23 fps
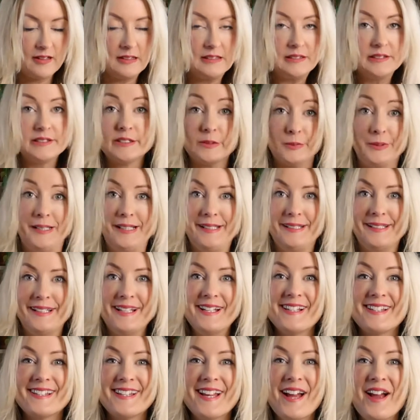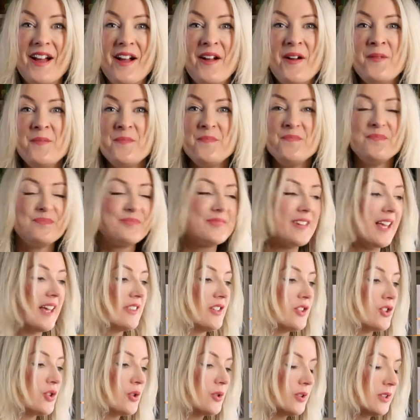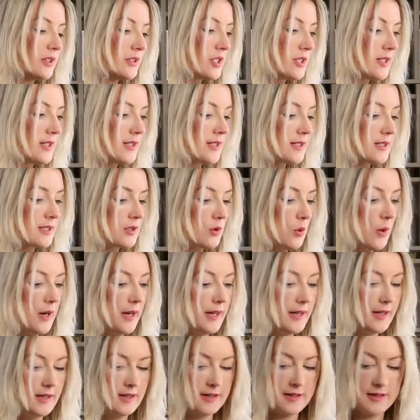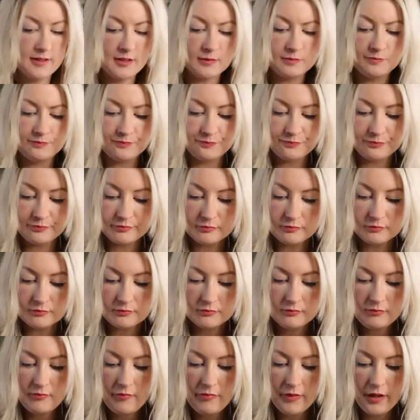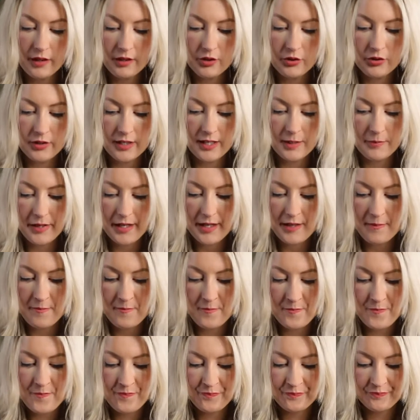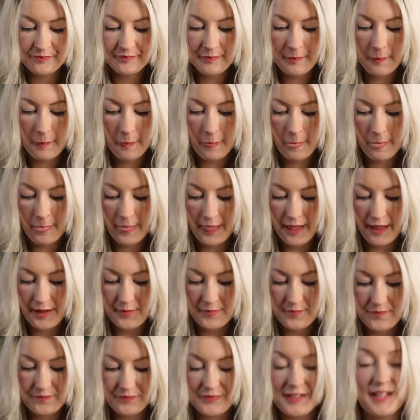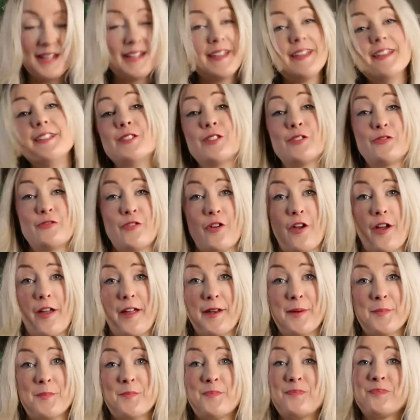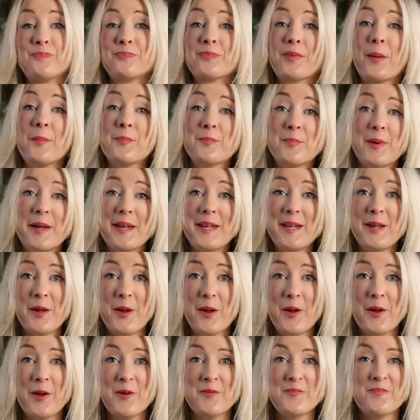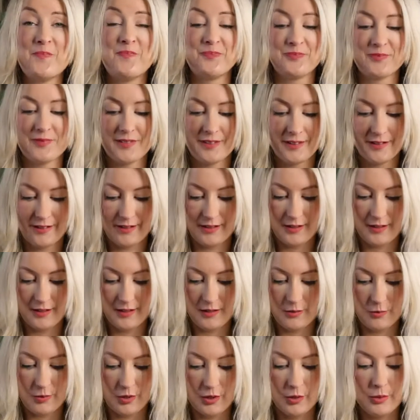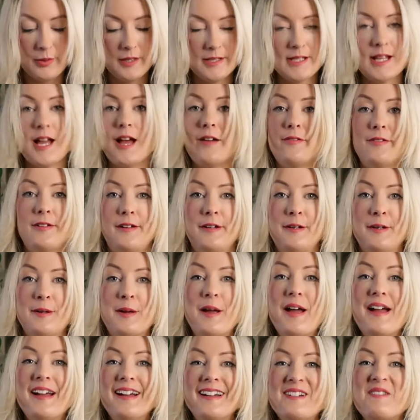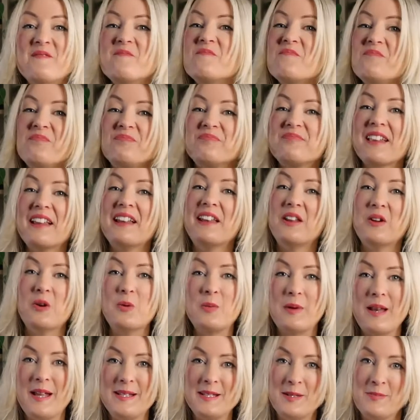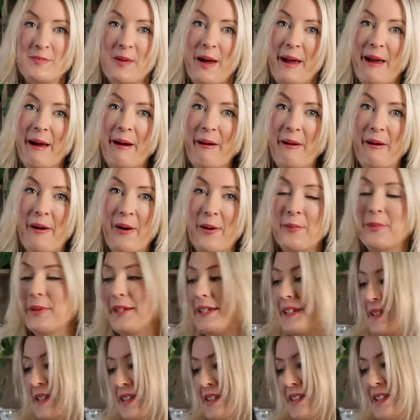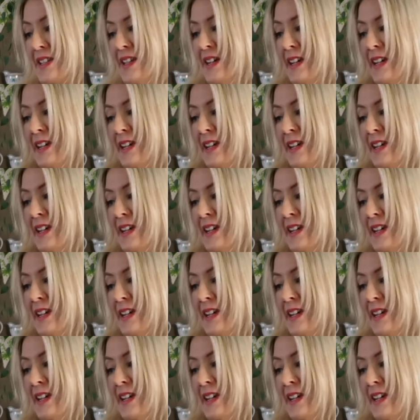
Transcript: sweetness. And the chocolate just isn't quite as creamy. Like, it's fine. Bunnycomb will always have a little place in my heart because